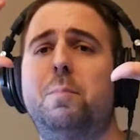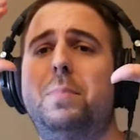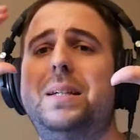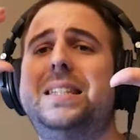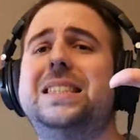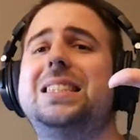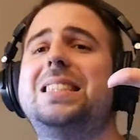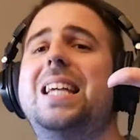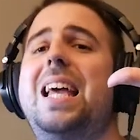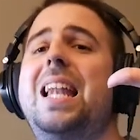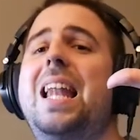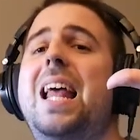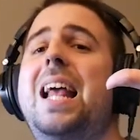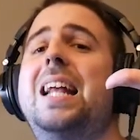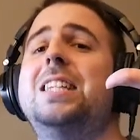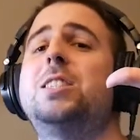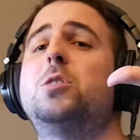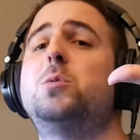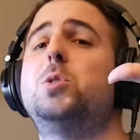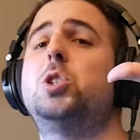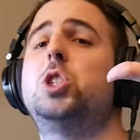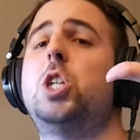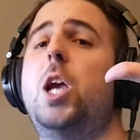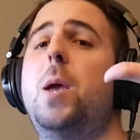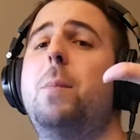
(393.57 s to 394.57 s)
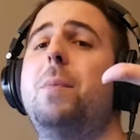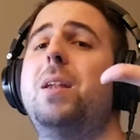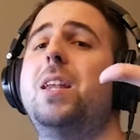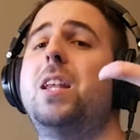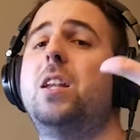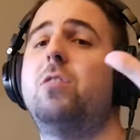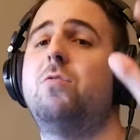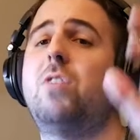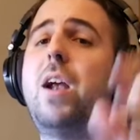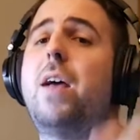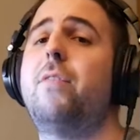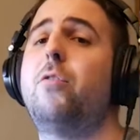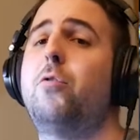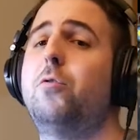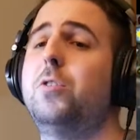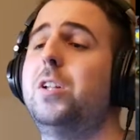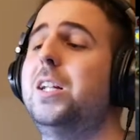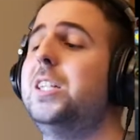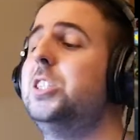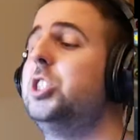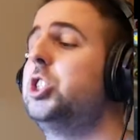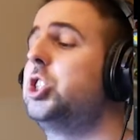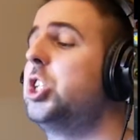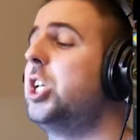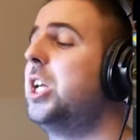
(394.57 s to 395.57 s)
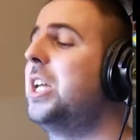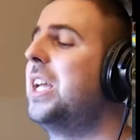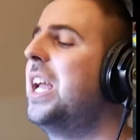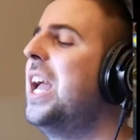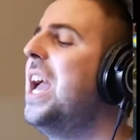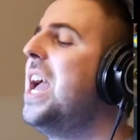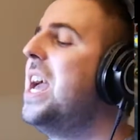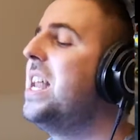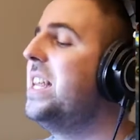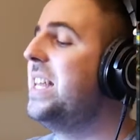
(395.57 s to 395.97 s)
Beast Enhancement Shaman in Wrath of the Lich King,